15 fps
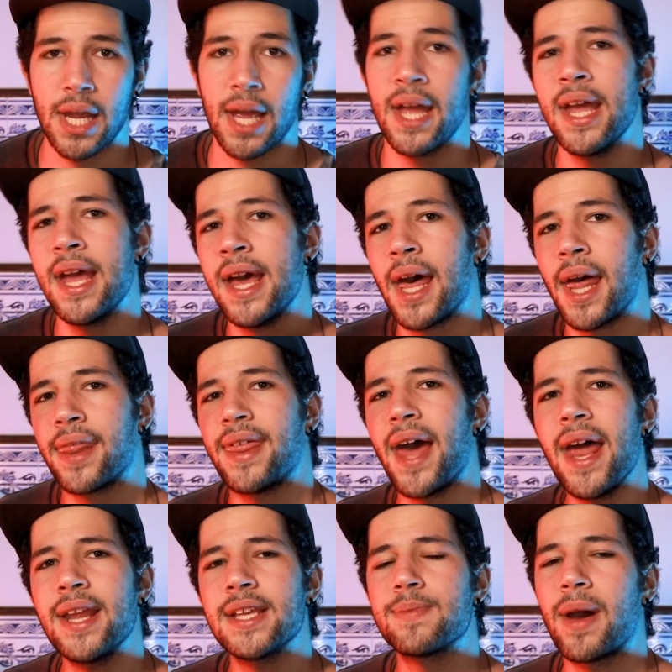yeah,
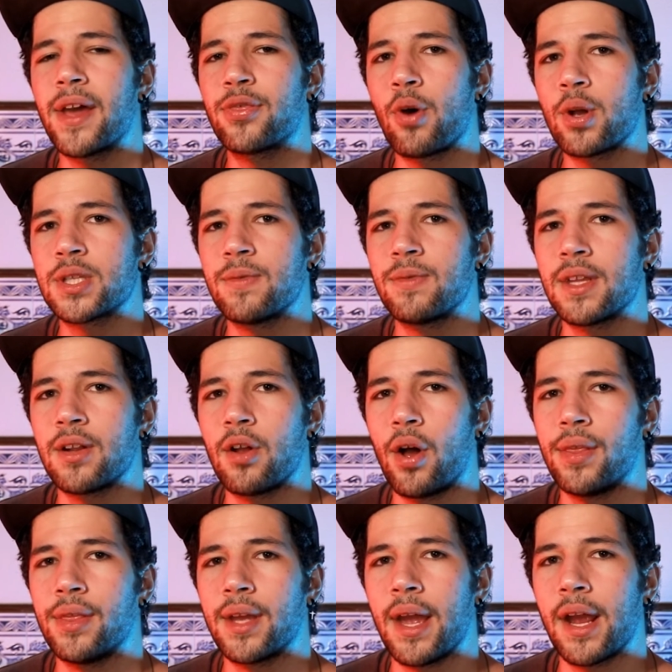that is my thoughts on
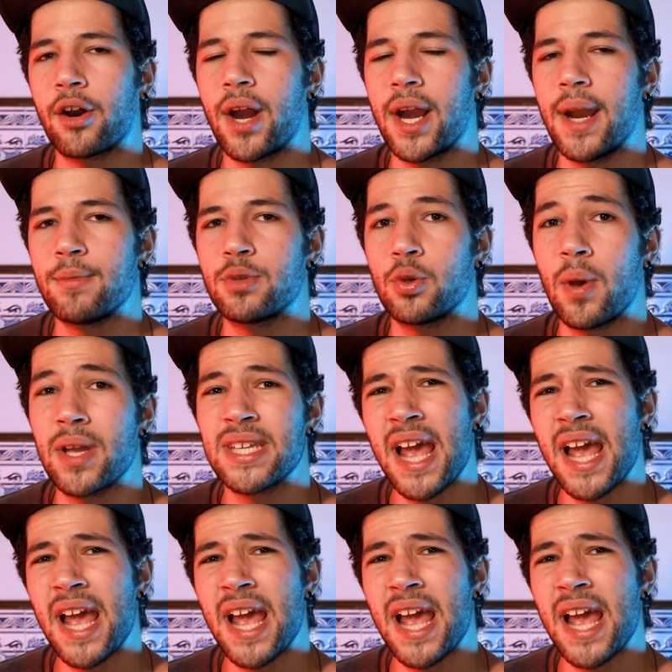the Crane M2s.